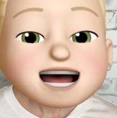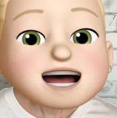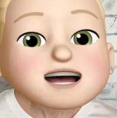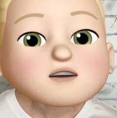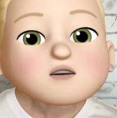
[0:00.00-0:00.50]

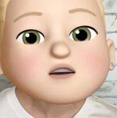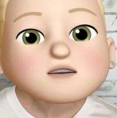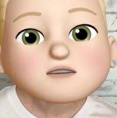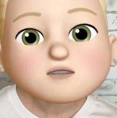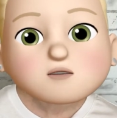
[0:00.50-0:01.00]
Here are a
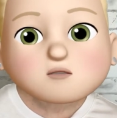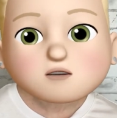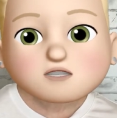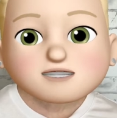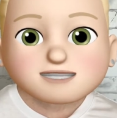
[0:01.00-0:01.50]
few
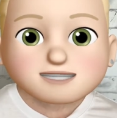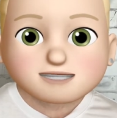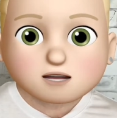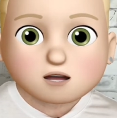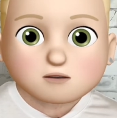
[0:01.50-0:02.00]
words that
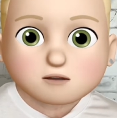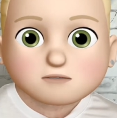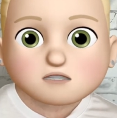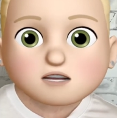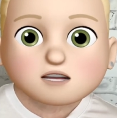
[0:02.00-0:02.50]
start with
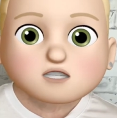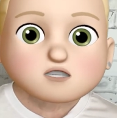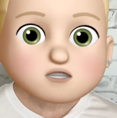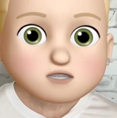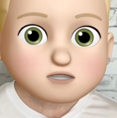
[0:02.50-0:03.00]
the
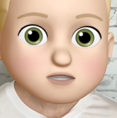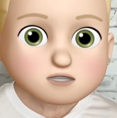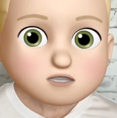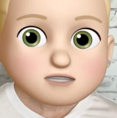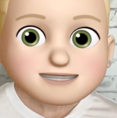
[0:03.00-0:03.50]
J
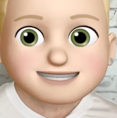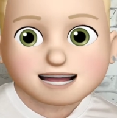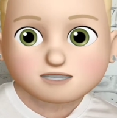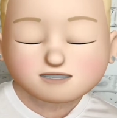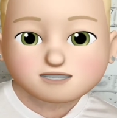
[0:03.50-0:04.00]

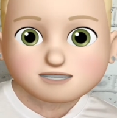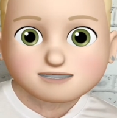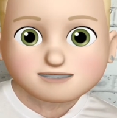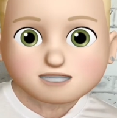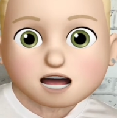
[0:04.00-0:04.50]
sound.
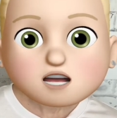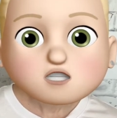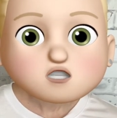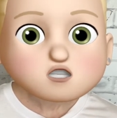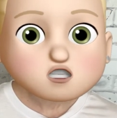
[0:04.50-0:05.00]

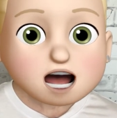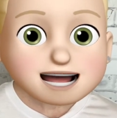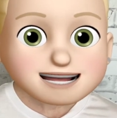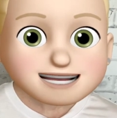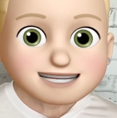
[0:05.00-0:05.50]

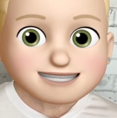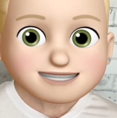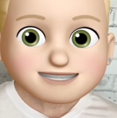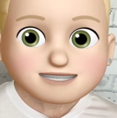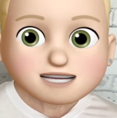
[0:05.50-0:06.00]
Jacket,
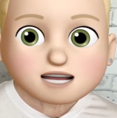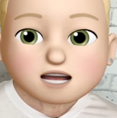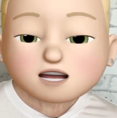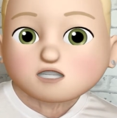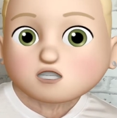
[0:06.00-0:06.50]

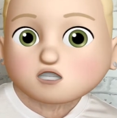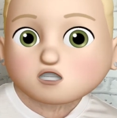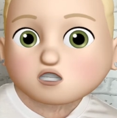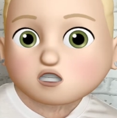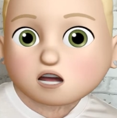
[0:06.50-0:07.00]

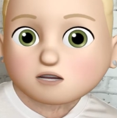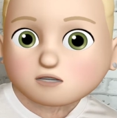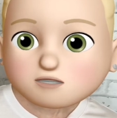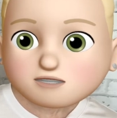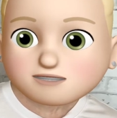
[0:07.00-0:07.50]

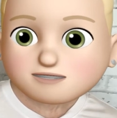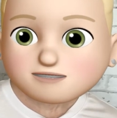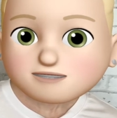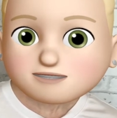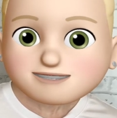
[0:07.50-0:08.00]
juggle,
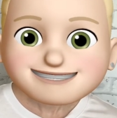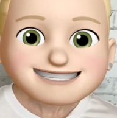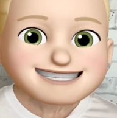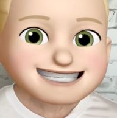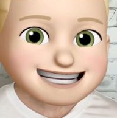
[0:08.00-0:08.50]

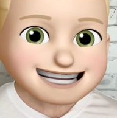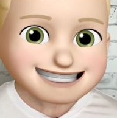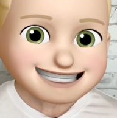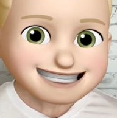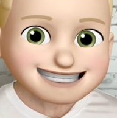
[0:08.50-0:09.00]

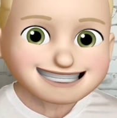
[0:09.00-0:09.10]
jeans.